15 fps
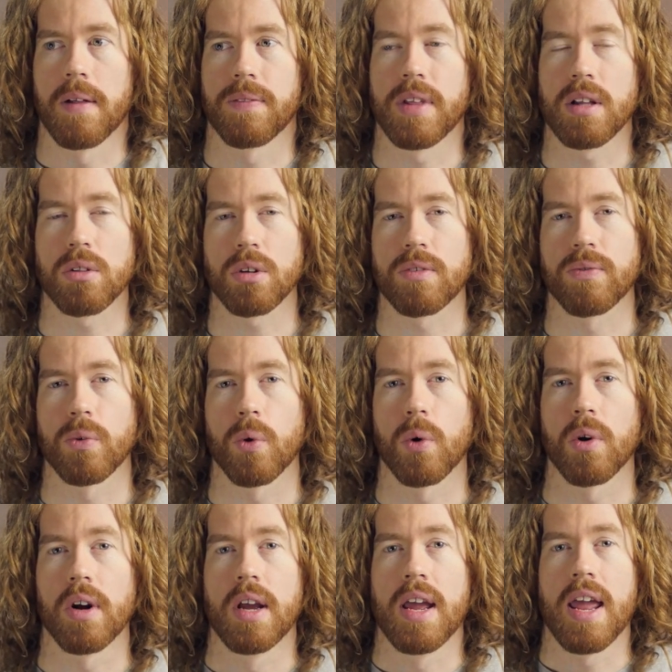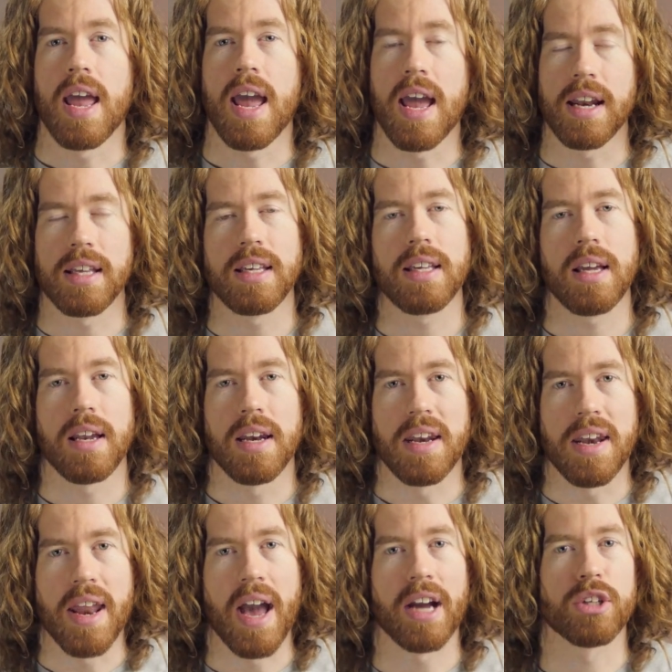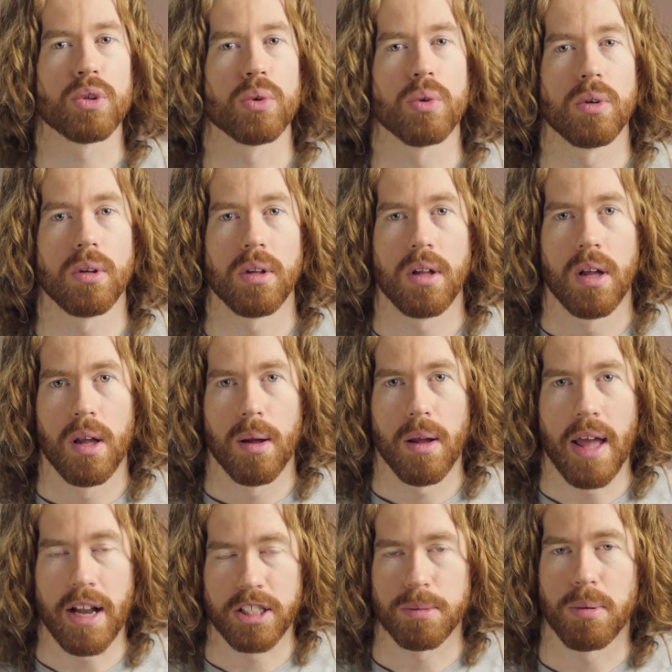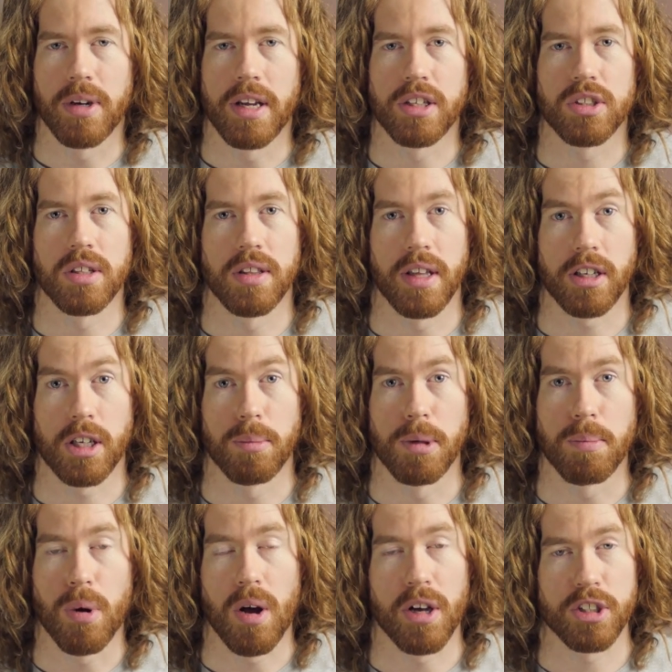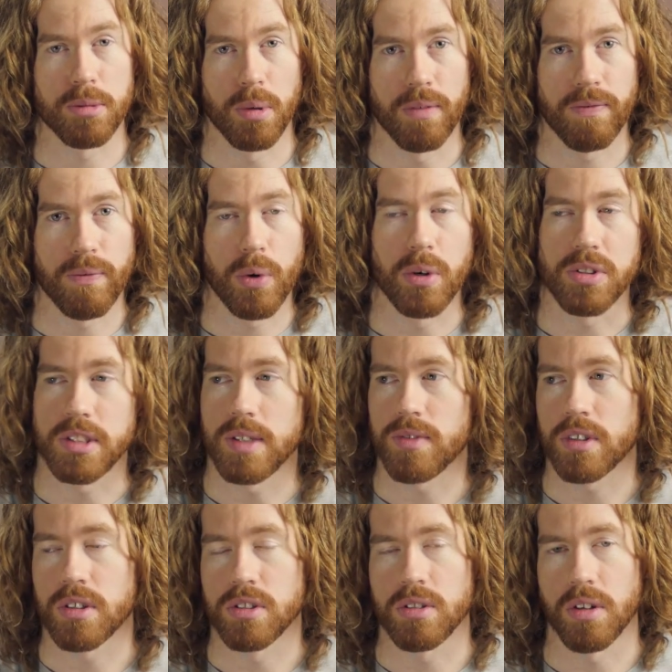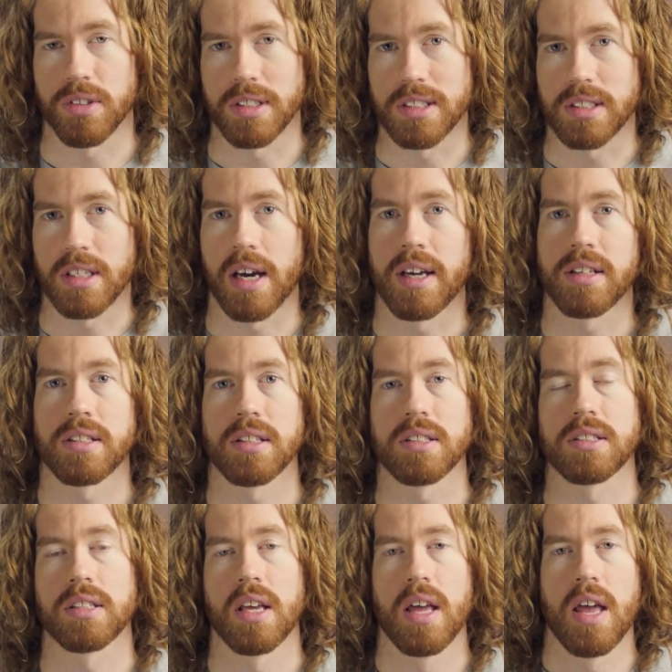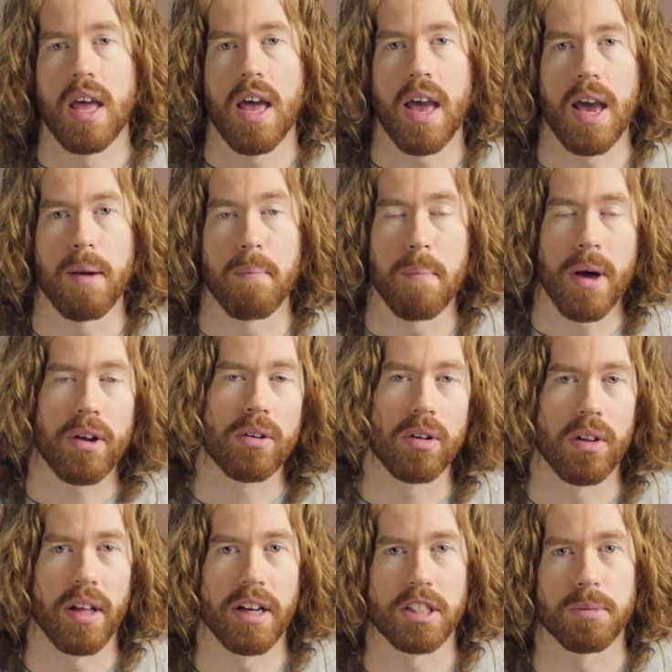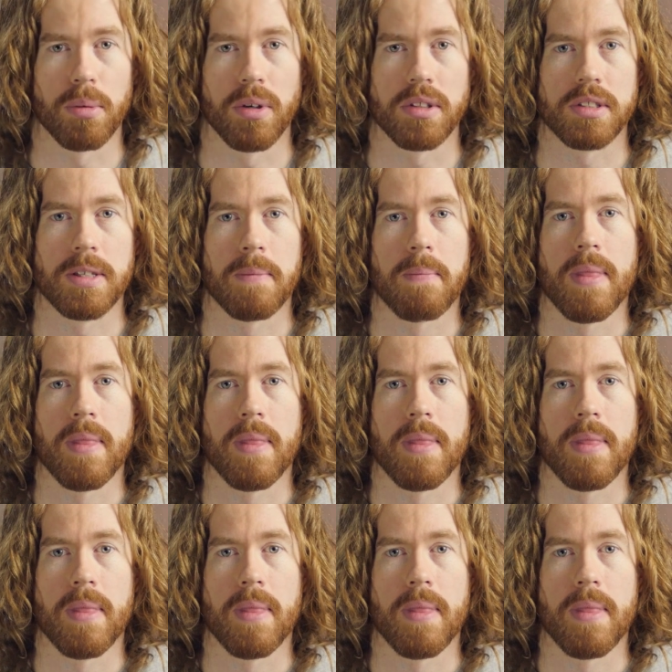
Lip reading: They look for any natural explanation that could be possible first, even consulting scientists and medical experts.